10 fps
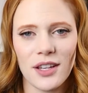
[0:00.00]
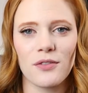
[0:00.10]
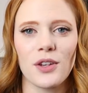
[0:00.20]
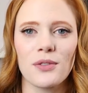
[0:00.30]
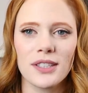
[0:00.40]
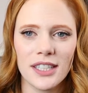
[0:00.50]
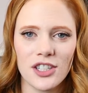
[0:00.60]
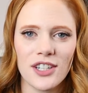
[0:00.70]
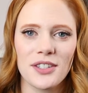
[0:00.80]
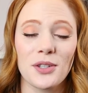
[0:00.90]
if you're
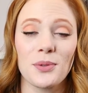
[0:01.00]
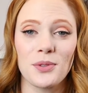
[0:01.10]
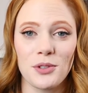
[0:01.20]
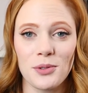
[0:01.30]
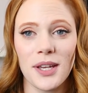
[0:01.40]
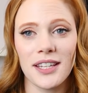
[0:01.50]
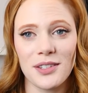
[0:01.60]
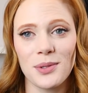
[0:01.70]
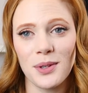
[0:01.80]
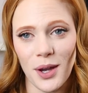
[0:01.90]
religious, you do get
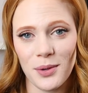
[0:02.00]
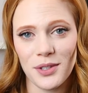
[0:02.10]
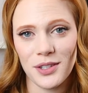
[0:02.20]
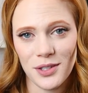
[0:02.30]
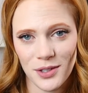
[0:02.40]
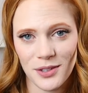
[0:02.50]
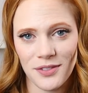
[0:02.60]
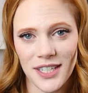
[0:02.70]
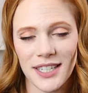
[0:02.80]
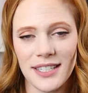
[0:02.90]
to go to
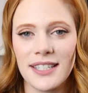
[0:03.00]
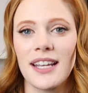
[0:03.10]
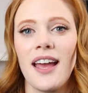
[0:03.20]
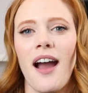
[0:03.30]
service.